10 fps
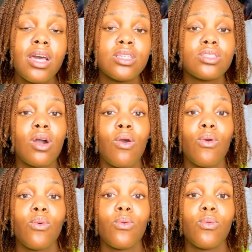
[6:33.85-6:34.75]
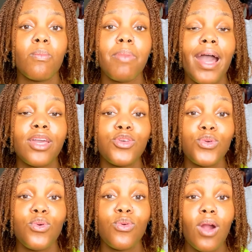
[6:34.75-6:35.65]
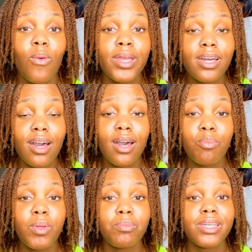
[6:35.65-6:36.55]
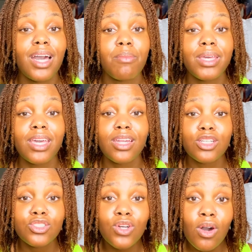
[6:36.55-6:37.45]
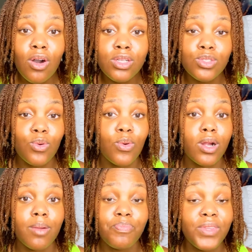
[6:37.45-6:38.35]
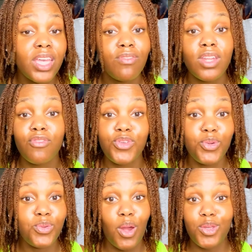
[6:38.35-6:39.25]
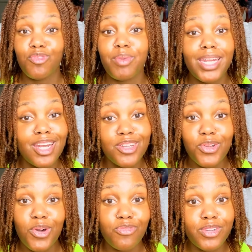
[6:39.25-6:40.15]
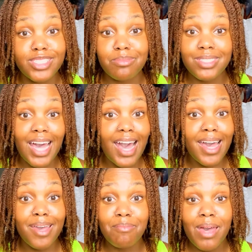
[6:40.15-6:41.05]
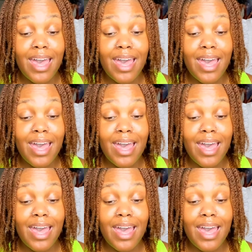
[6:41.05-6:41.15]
So by you growing up and becoming an adult, or even if you've been an adult for some time,